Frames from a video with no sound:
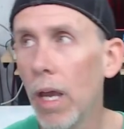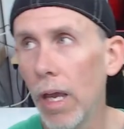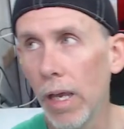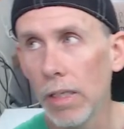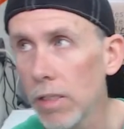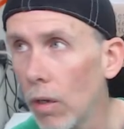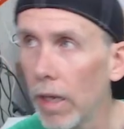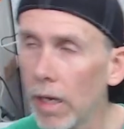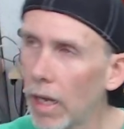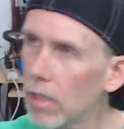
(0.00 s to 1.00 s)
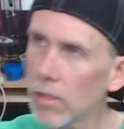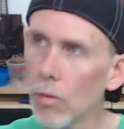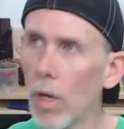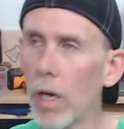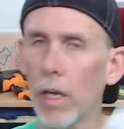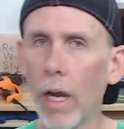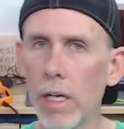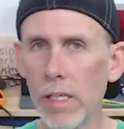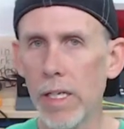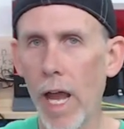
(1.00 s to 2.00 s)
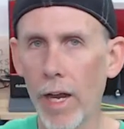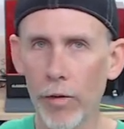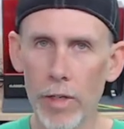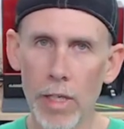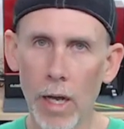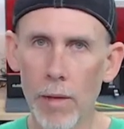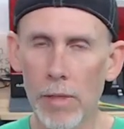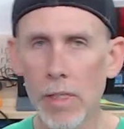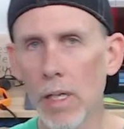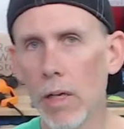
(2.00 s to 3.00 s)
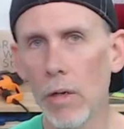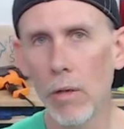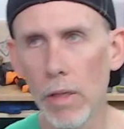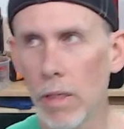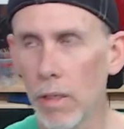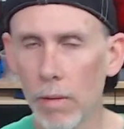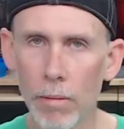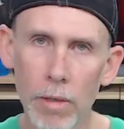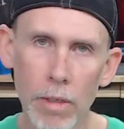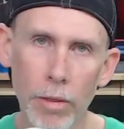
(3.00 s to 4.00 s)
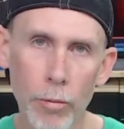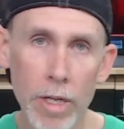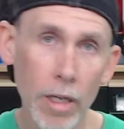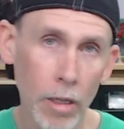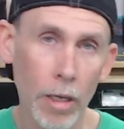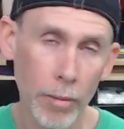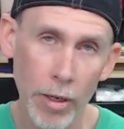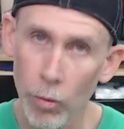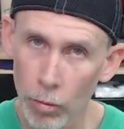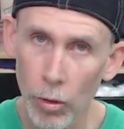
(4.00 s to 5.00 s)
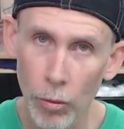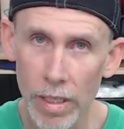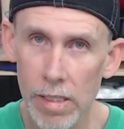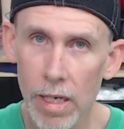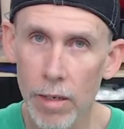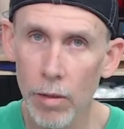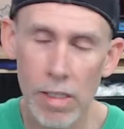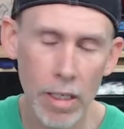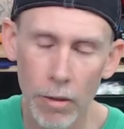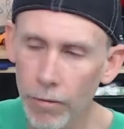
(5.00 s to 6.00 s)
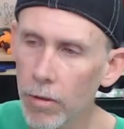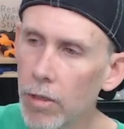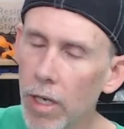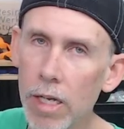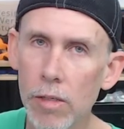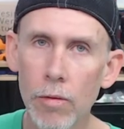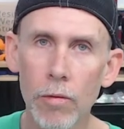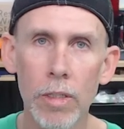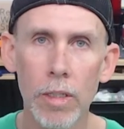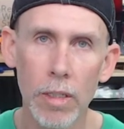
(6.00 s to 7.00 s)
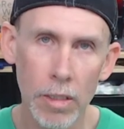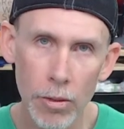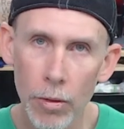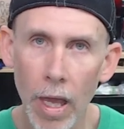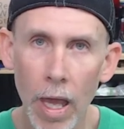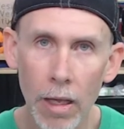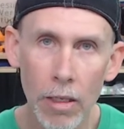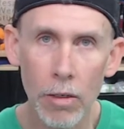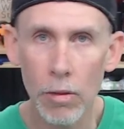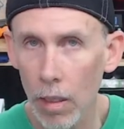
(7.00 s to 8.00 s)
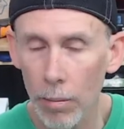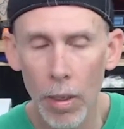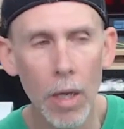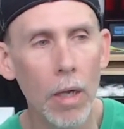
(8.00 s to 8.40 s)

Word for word: And so, and I also wanted to kind of stagger the times because I know that the, the three o'clock, my normal Wednesday ones, I know for you guys over in, in U K, Europe,